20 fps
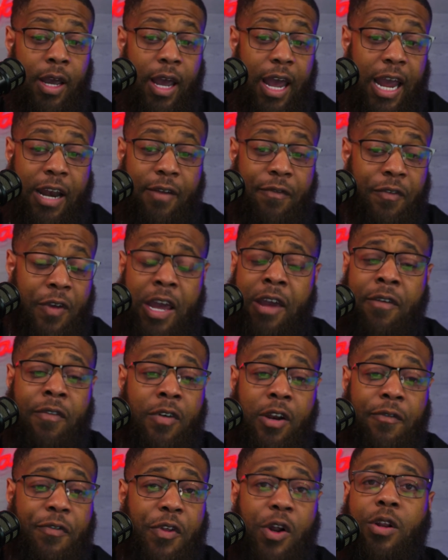And
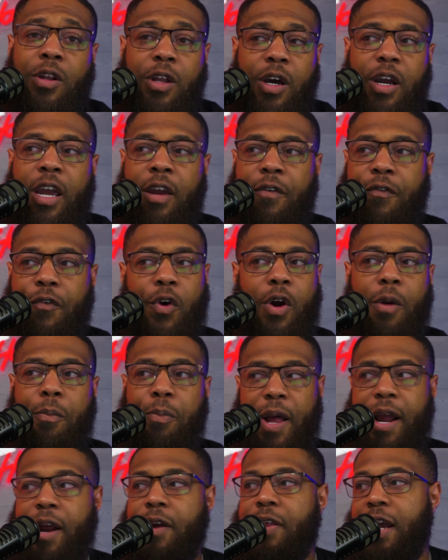even if they're looking for a
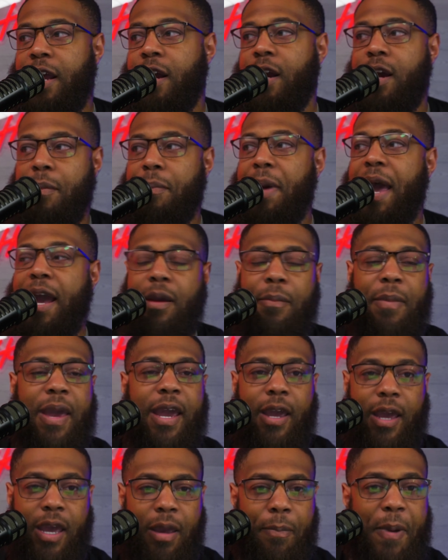player that can come back and make
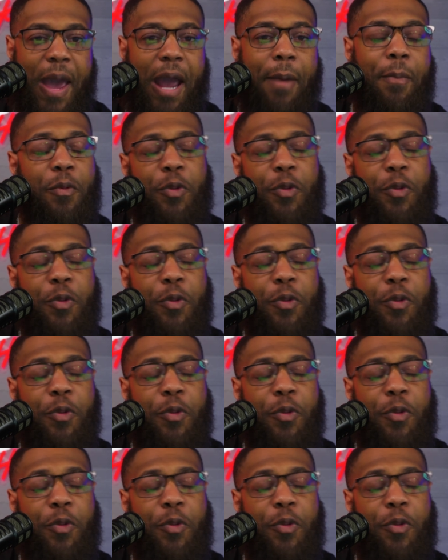an impact,